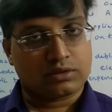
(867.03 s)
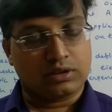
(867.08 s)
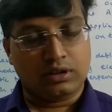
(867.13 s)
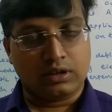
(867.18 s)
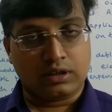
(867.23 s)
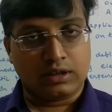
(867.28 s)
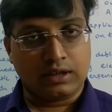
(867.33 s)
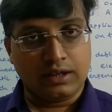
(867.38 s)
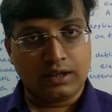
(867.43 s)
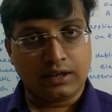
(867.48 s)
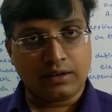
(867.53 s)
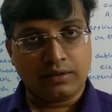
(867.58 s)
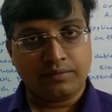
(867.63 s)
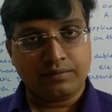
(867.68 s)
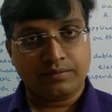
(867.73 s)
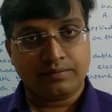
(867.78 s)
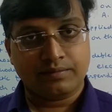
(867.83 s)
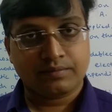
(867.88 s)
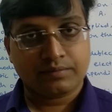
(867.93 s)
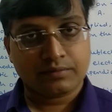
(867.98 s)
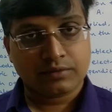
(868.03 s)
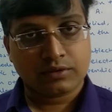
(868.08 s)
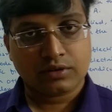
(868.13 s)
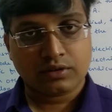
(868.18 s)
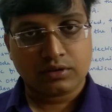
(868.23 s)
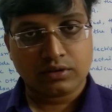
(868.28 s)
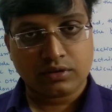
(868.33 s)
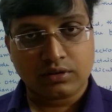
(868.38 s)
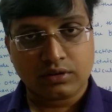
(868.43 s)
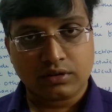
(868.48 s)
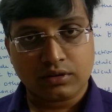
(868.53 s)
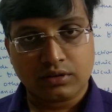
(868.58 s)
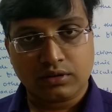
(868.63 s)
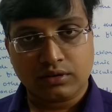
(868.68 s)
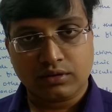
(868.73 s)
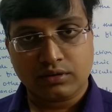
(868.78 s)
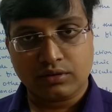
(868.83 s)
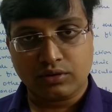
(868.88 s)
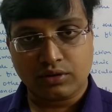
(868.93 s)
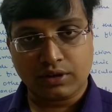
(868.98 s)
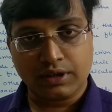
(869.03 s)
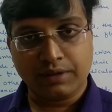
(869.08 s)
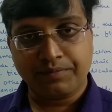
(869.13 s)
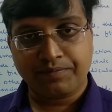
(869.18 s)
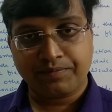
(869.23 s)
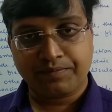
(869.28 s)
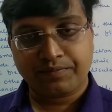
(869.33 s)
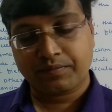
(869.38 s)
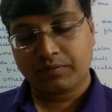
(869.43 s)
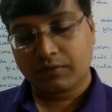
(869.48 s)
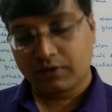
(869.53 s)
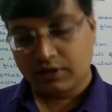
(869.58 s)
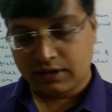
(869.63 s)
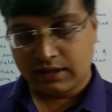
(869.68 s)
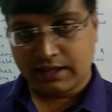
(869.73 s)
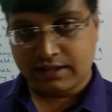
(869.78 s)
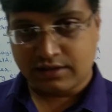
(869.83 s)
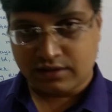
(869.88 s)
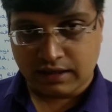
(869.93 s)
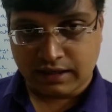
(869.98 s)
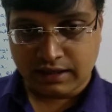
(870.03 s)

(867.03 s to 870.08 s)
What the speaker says: Clear? Okay, let's write